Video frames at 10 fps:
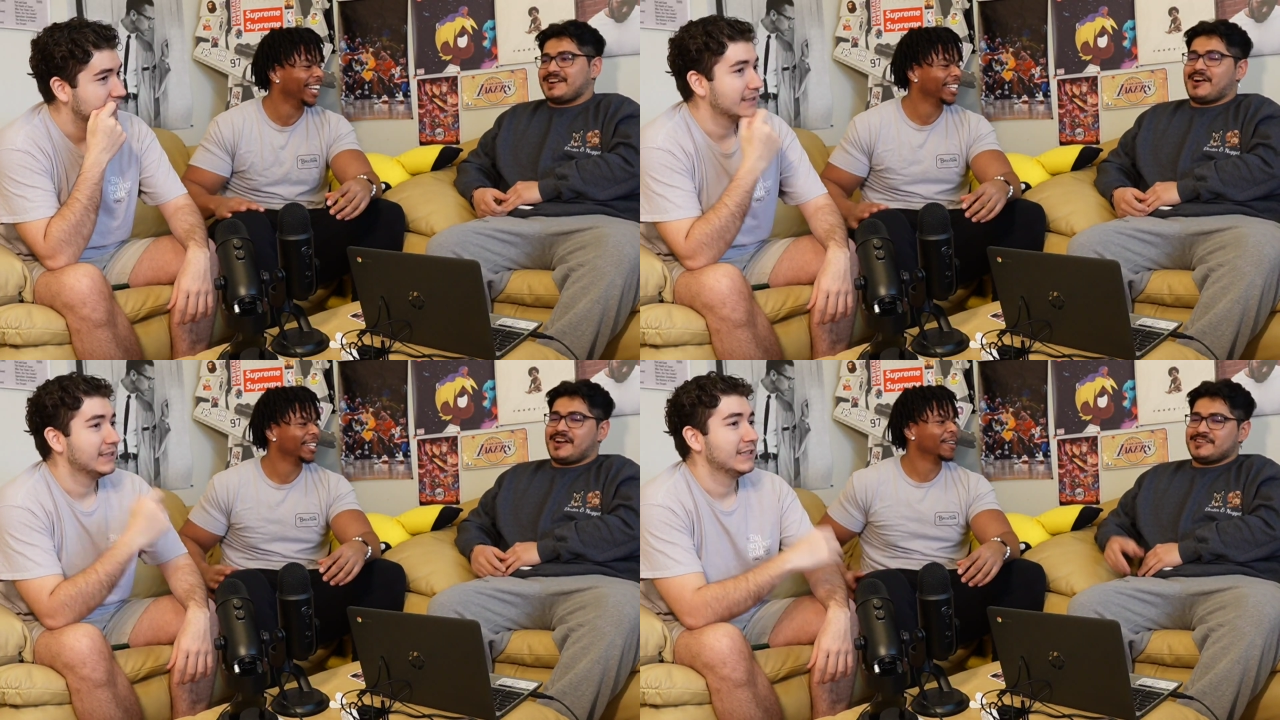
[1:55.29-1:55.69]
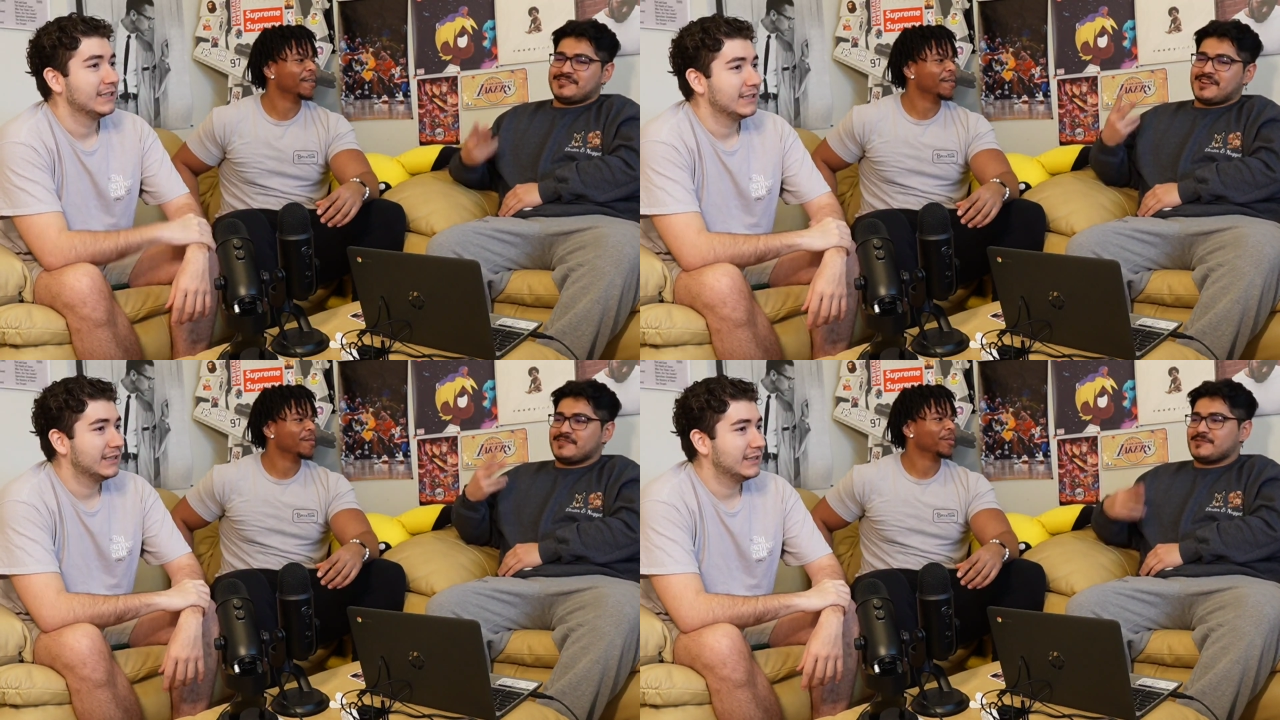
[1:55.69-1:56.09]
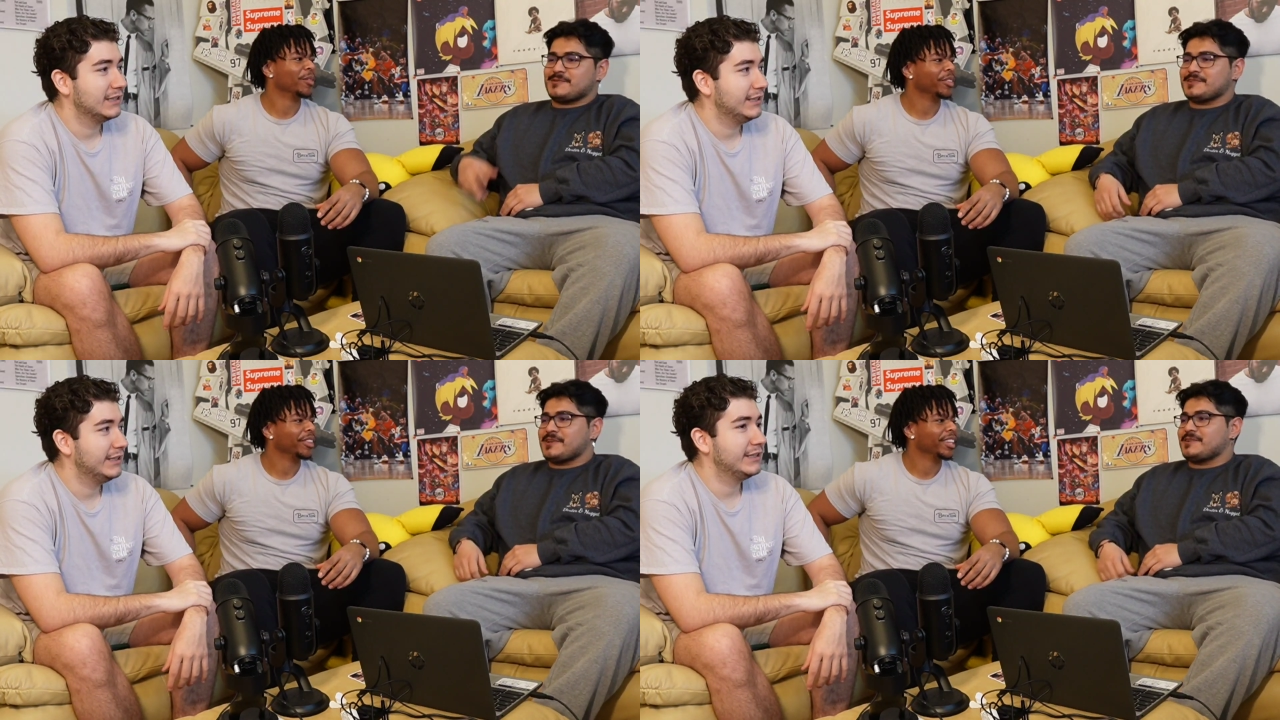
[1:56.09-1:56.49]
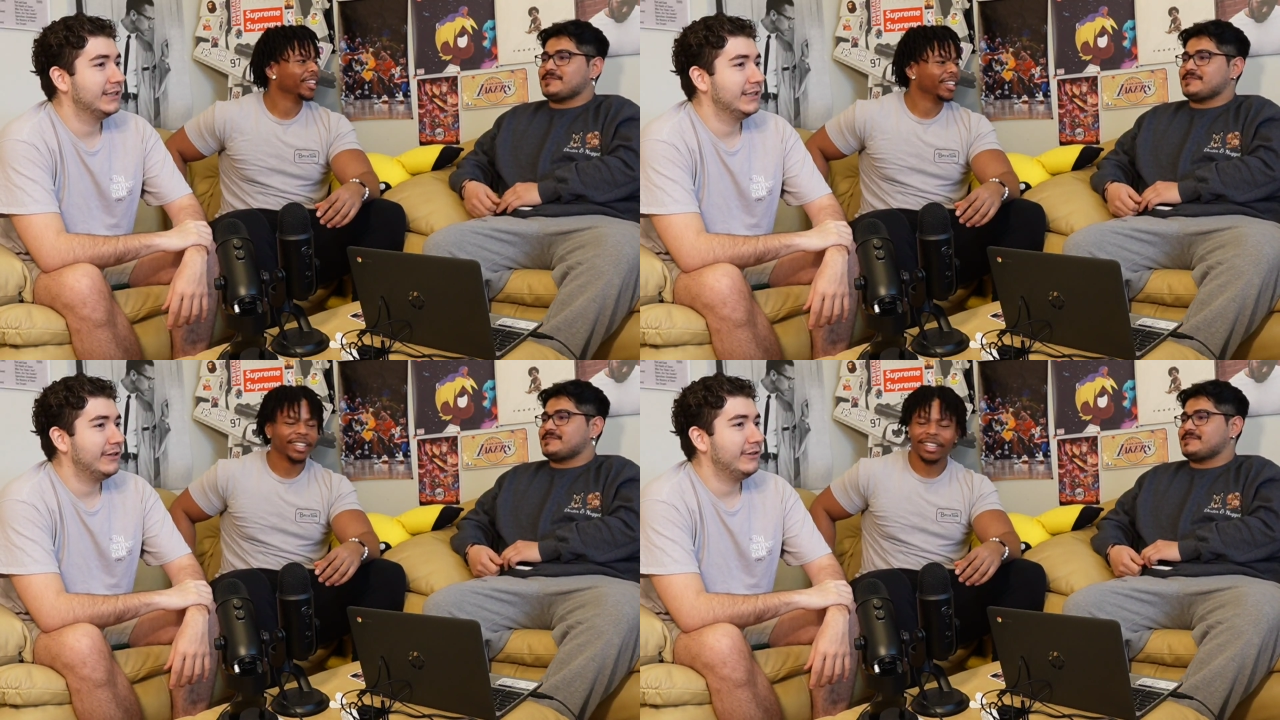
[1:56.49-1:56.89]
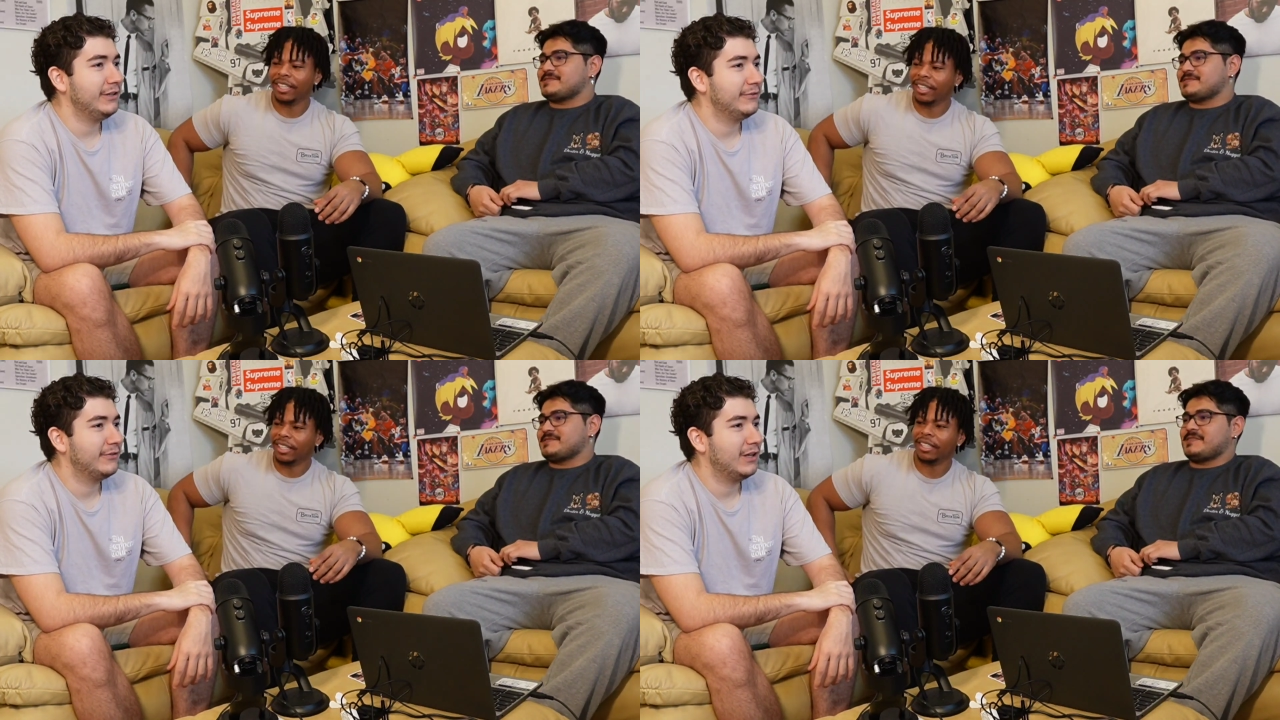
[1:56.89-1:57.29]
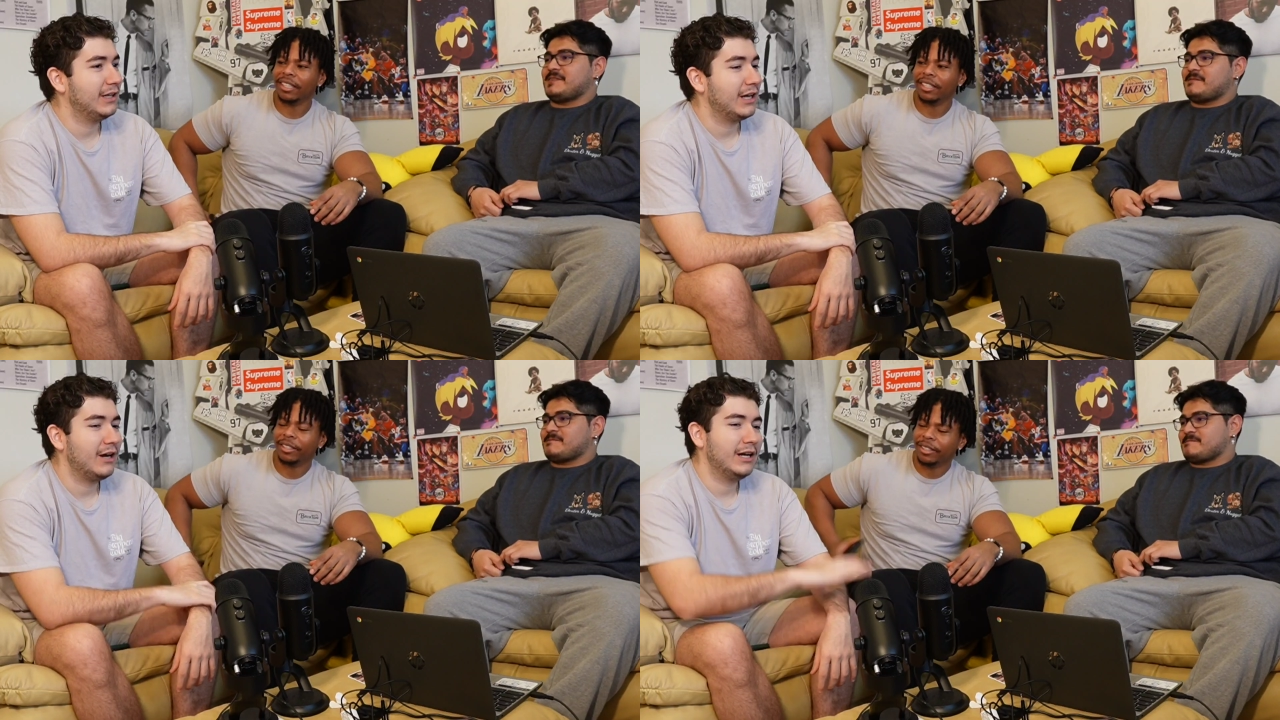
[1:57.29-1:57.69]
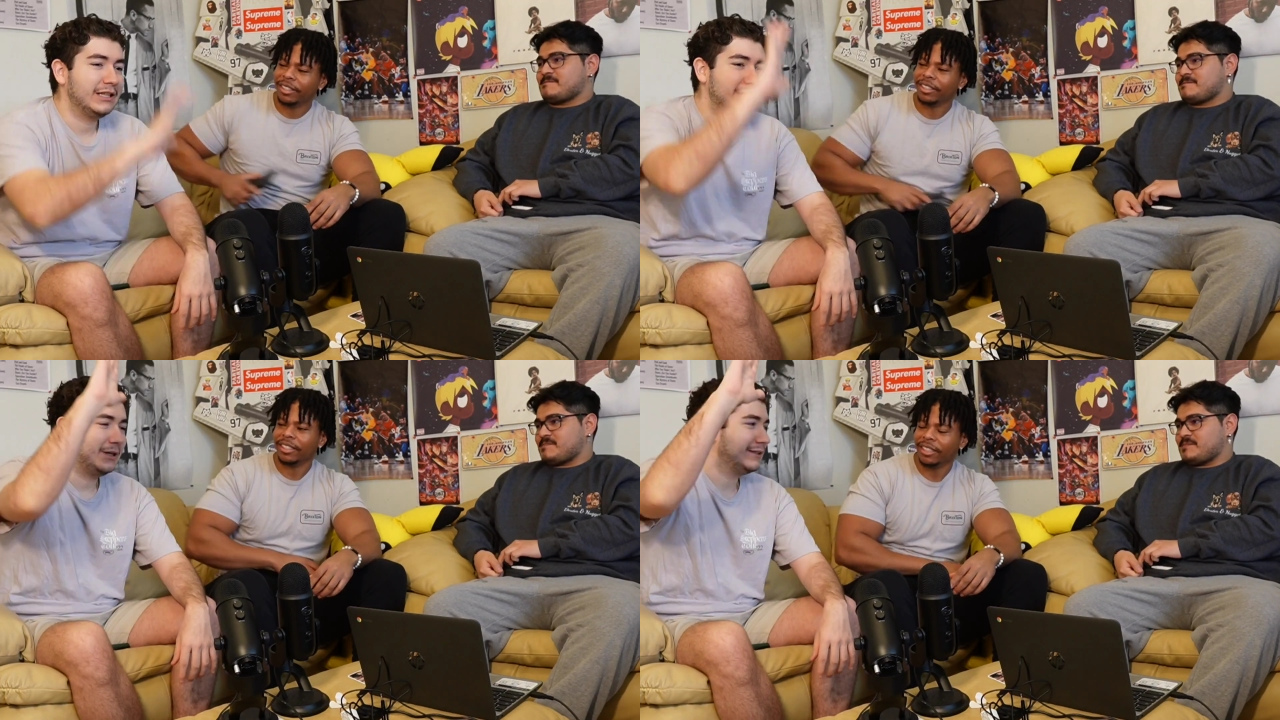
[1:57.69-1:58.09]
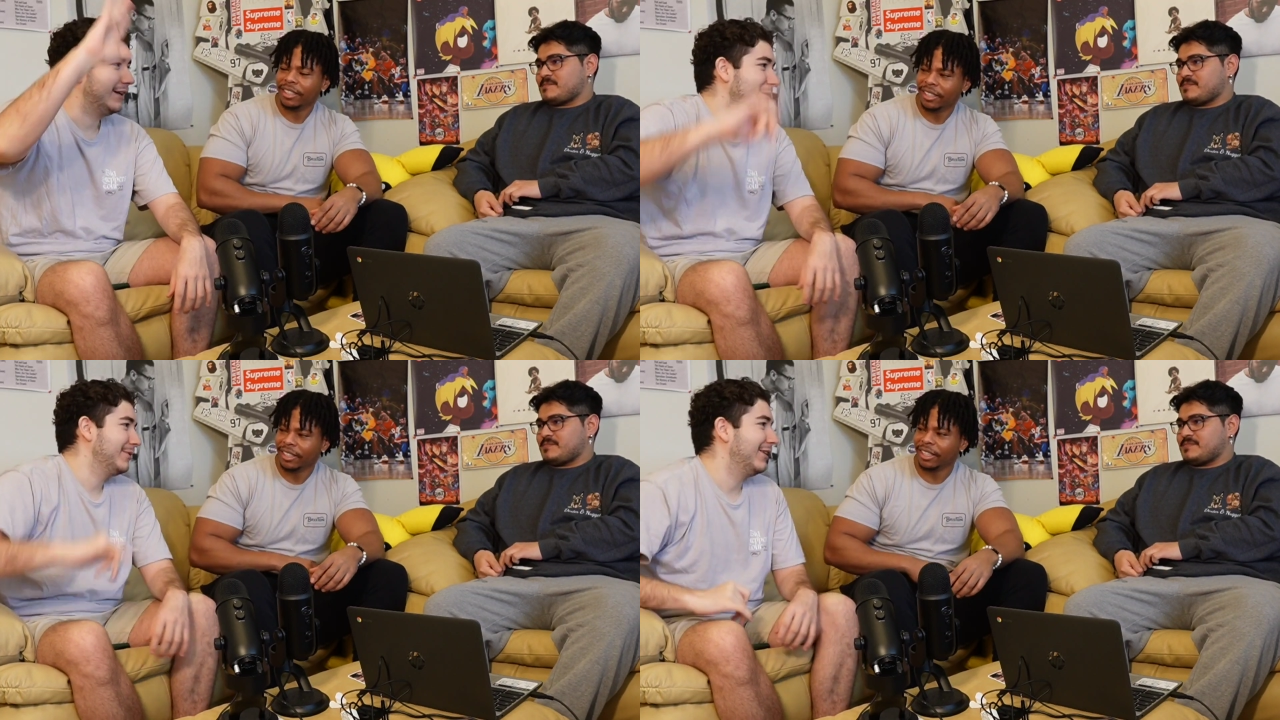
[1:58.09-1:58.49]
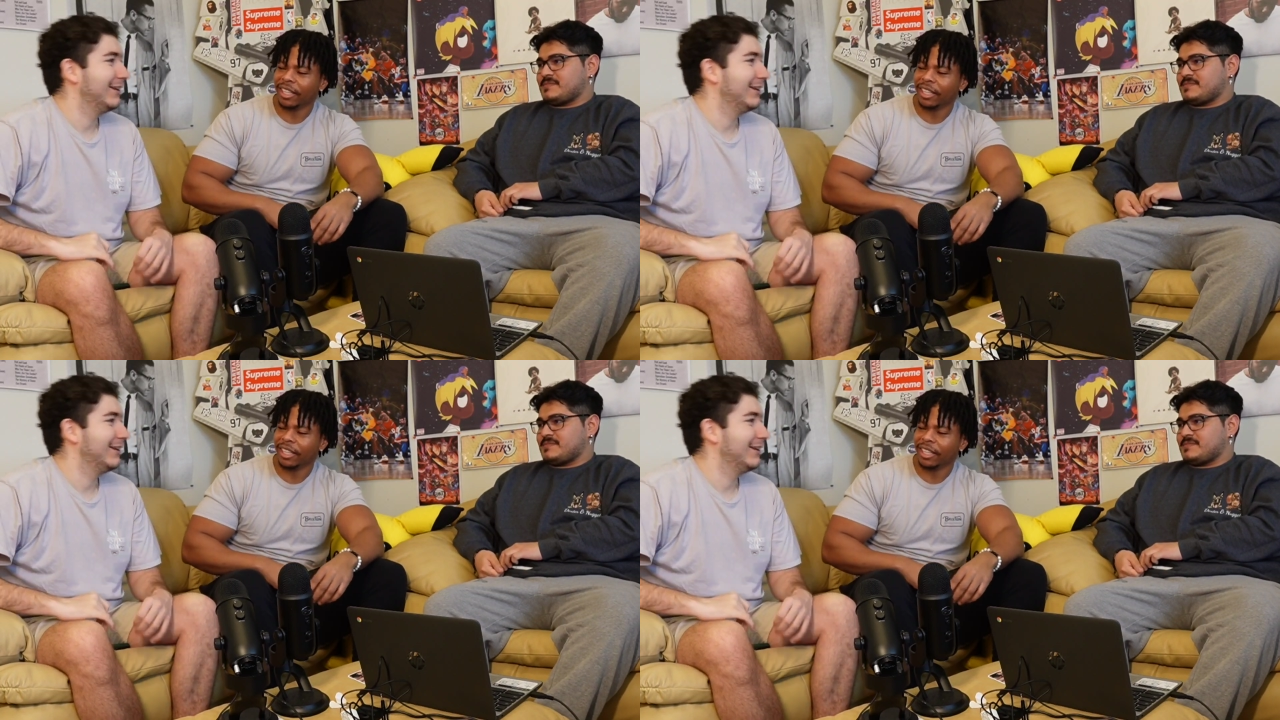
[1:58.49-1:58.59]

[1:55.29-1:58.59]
Speaker 1: all right, dude, not for real. Though. It
Speaker 2: literally felt like, all right, that's my time, y'all.